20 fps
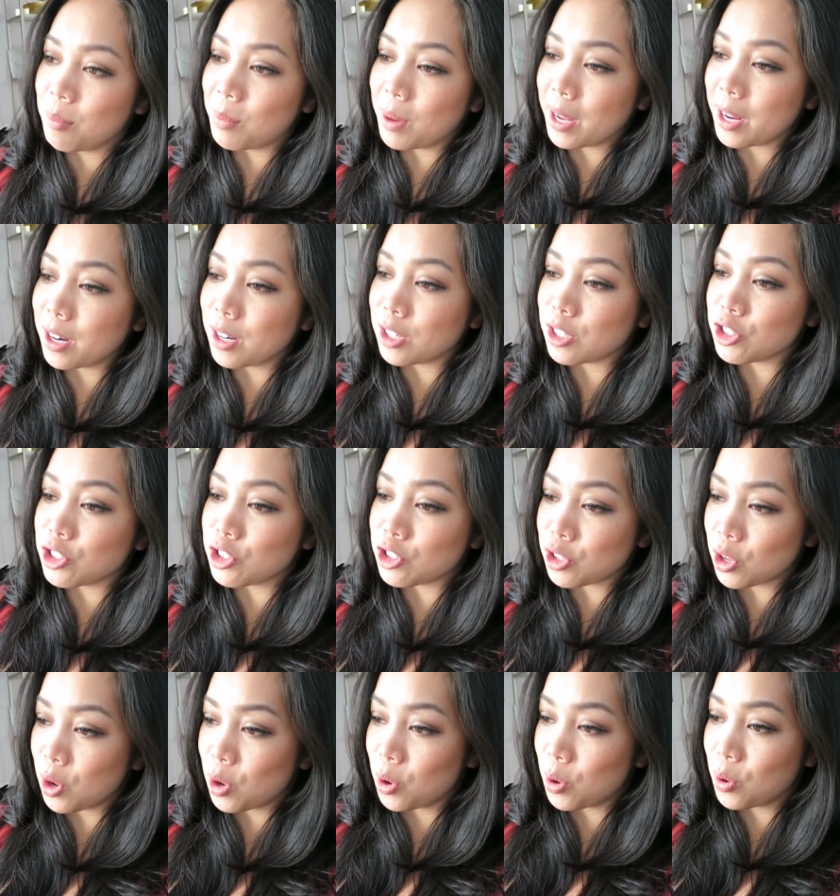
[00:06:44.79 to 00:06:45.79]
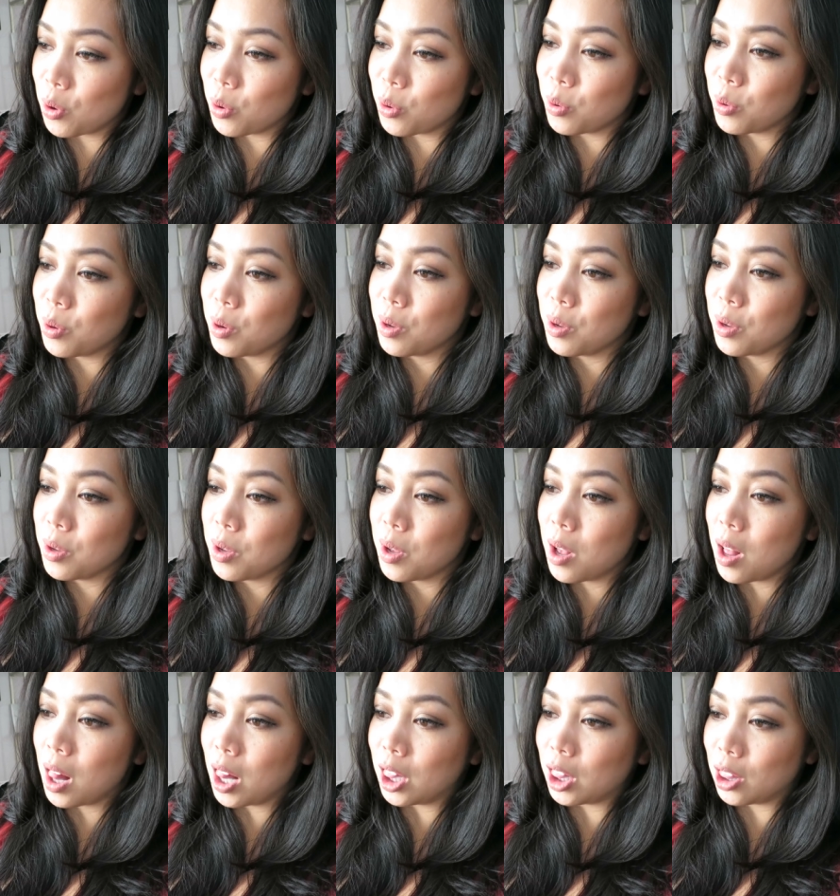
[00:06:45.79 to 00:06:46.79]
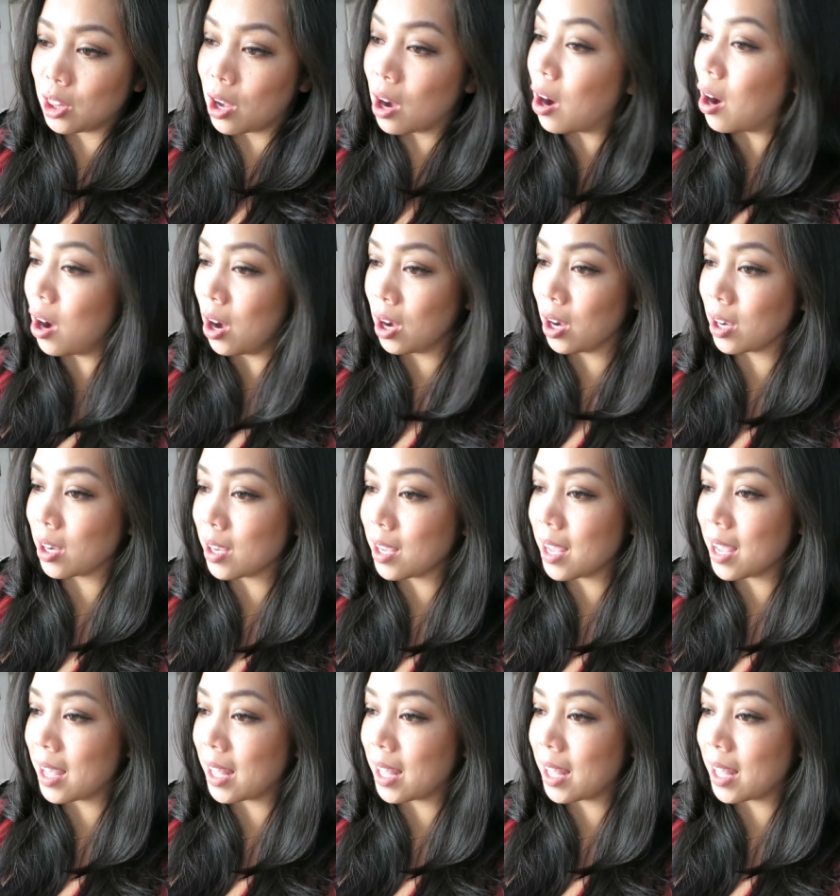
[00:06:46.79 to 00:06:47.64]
My hair is so long,